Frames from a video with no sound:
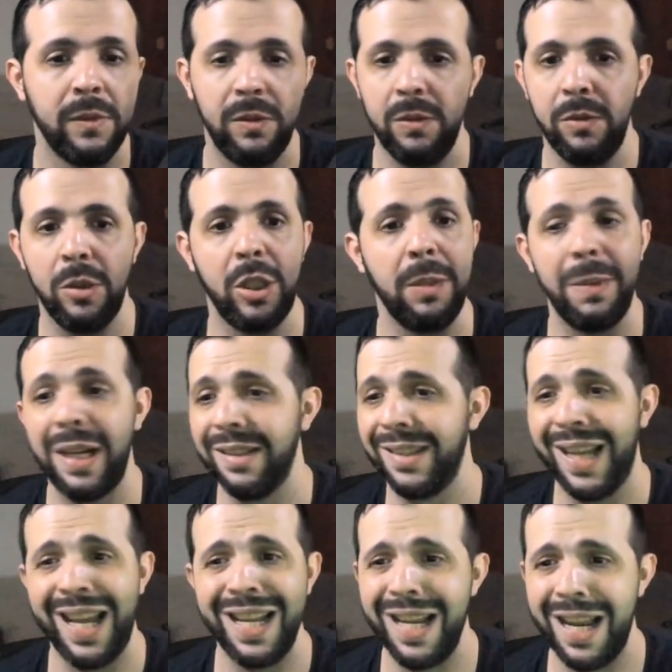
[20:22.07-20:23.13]
Sorry, but
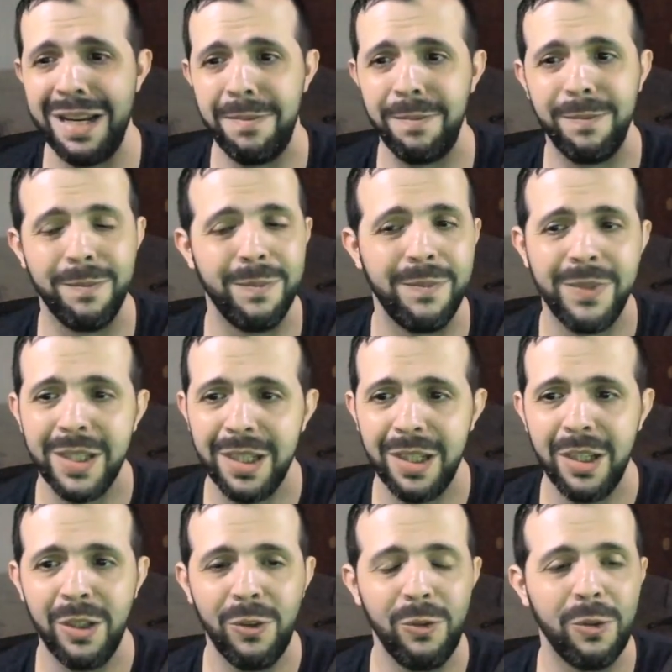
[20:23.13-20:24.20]
I'm
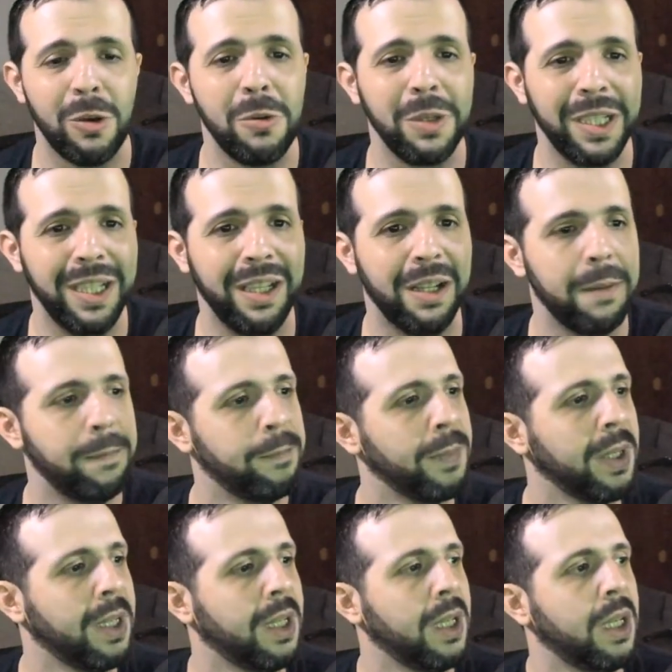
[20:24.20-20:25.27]
so ill.
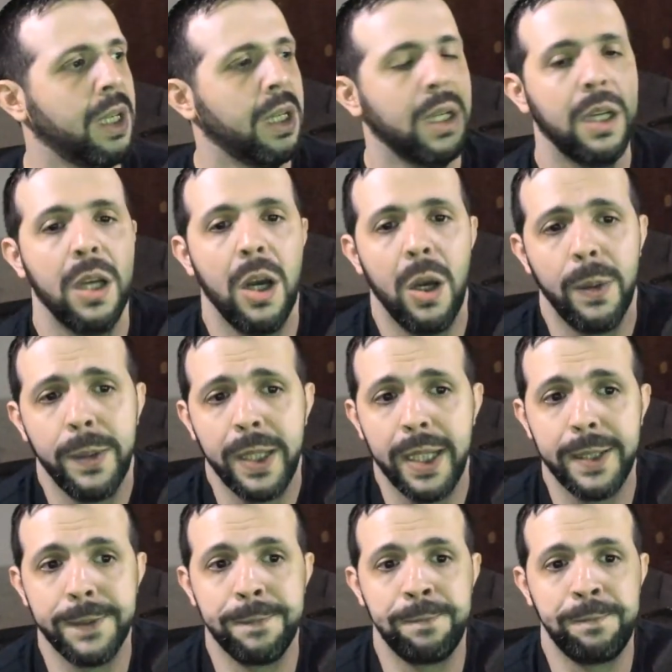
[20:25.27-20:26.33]

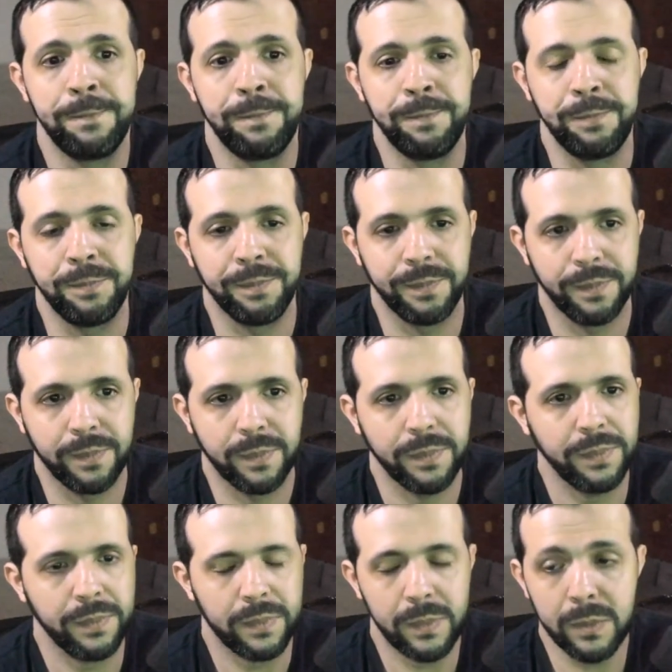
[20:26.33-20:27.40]
And
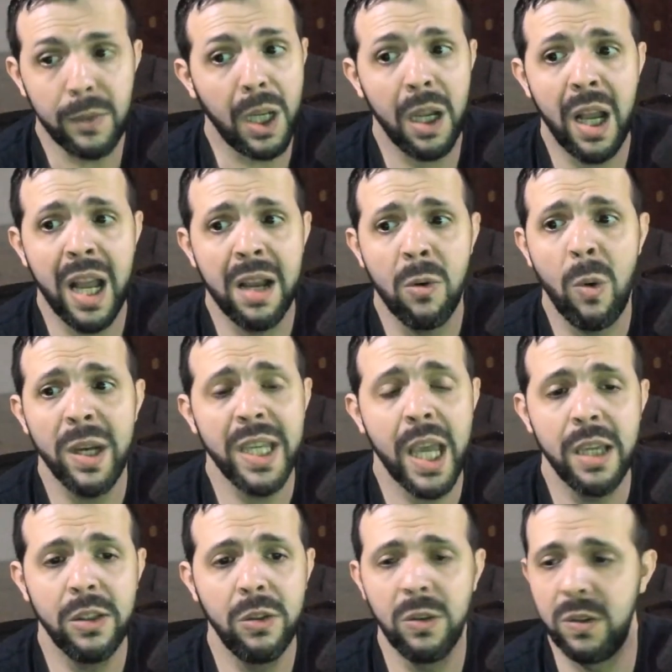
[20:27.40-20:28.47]
why I
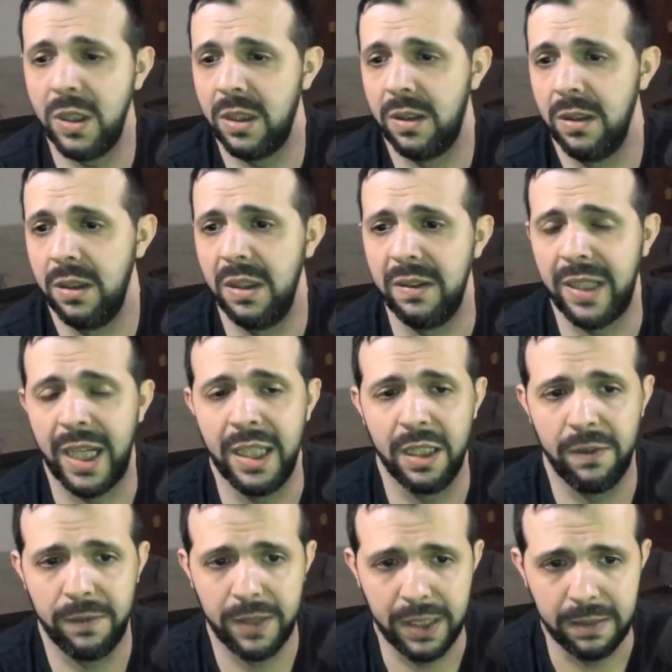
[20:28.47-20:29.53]
use it, this kind of
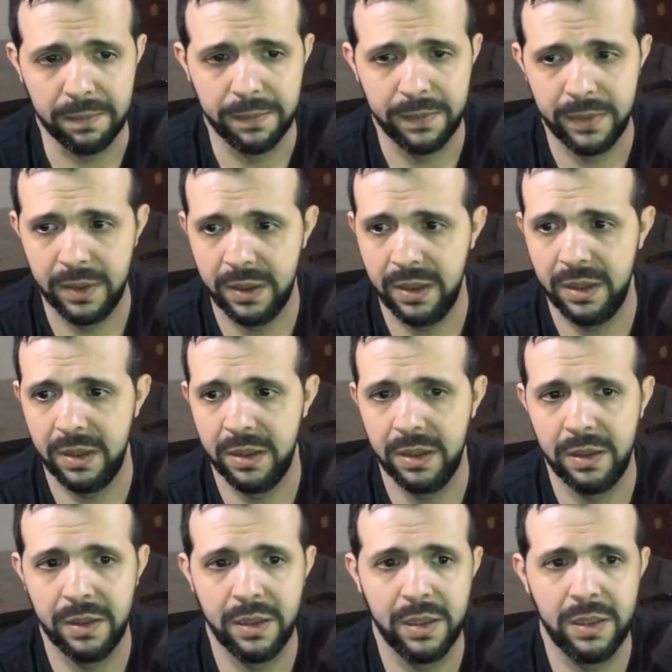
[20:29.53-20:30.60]
thing,
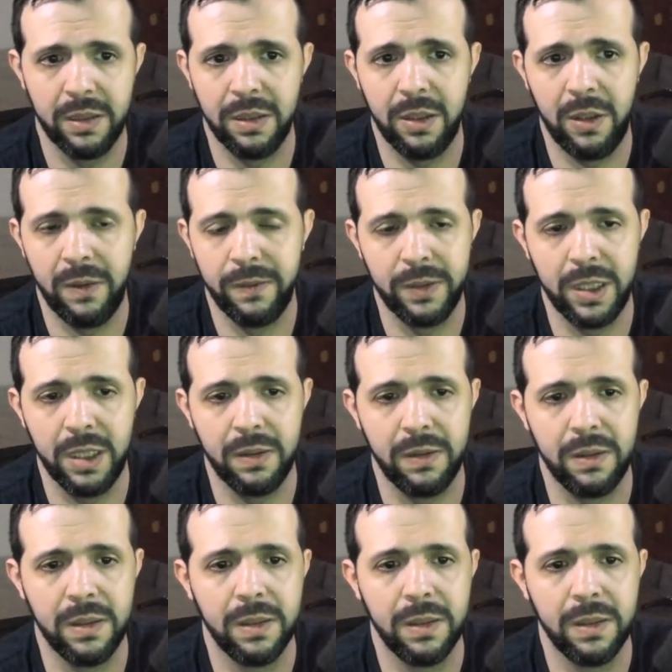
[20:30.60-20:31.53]
of test?